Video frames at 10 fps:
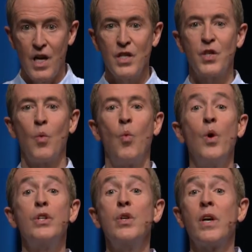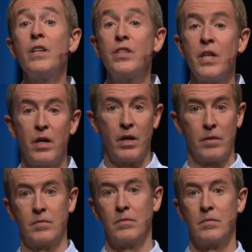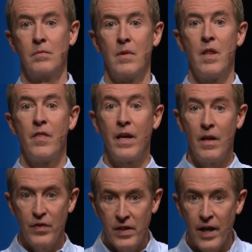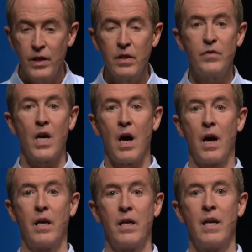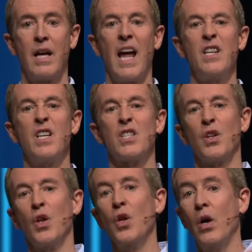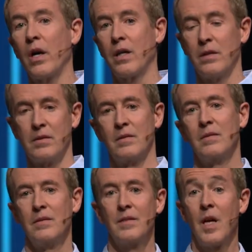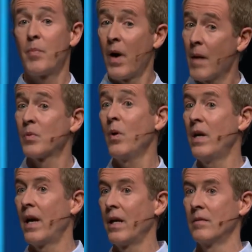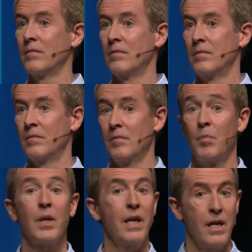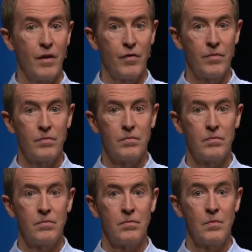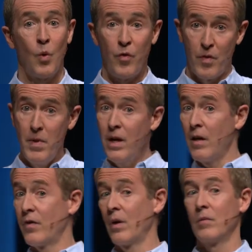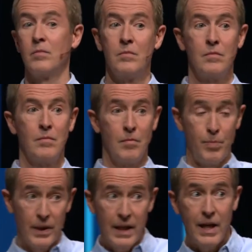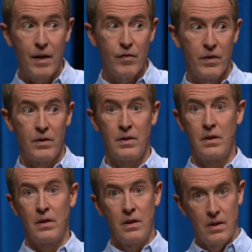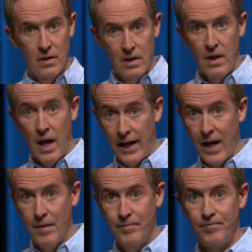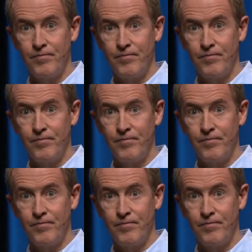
So would you consider the invitation of John and just look, and perhaps one day believe, or for many of you, believe again.